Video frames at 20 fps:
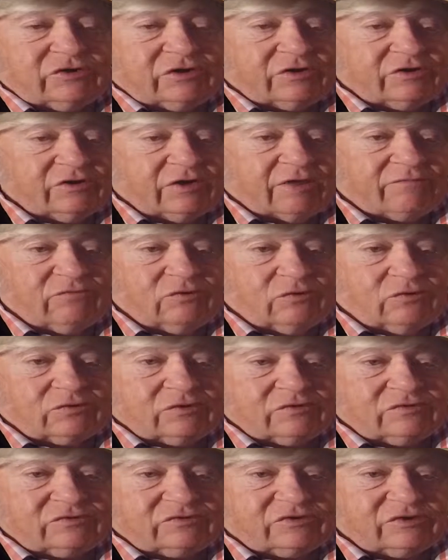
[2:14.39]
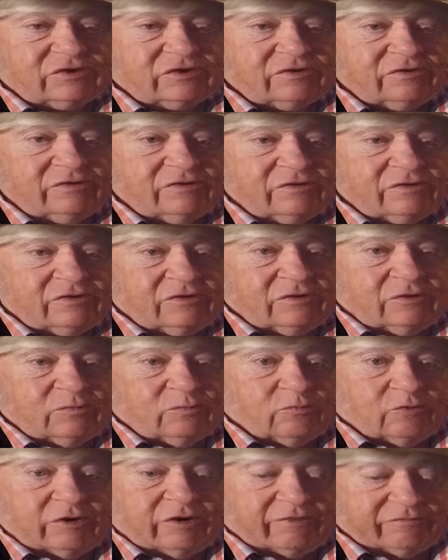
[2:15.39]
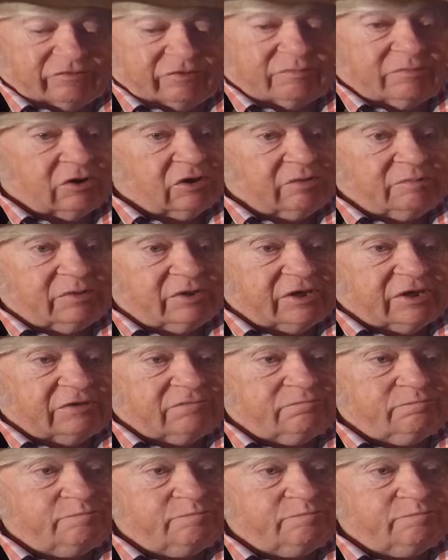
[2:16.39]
and have a look at whatever it might be.